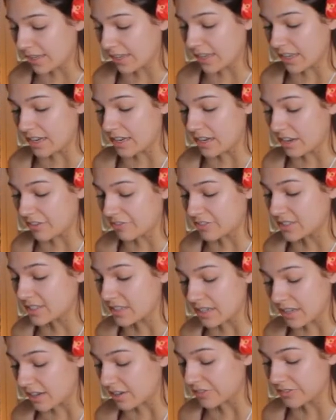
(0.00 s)
like, enough is
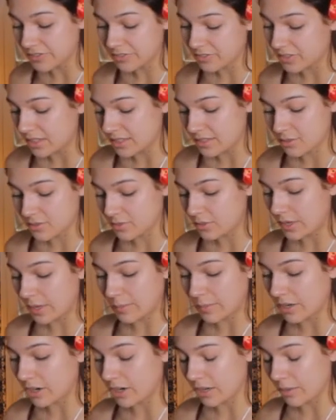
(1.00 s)
enough. That's what
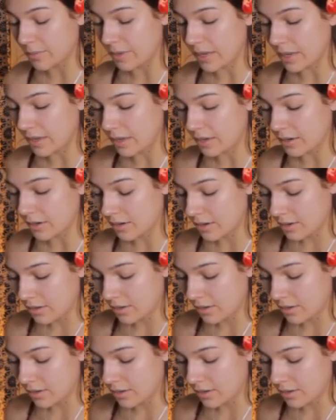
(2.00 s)
I'm hearing in my head.